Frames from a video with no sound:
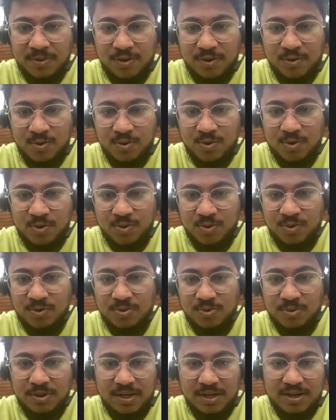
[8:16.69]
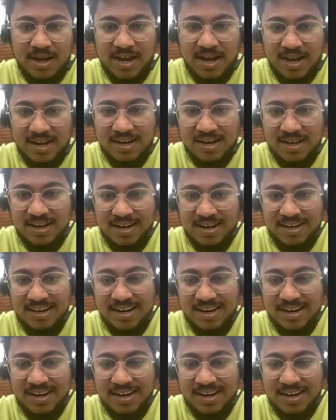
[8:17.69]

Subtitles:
euro to INR and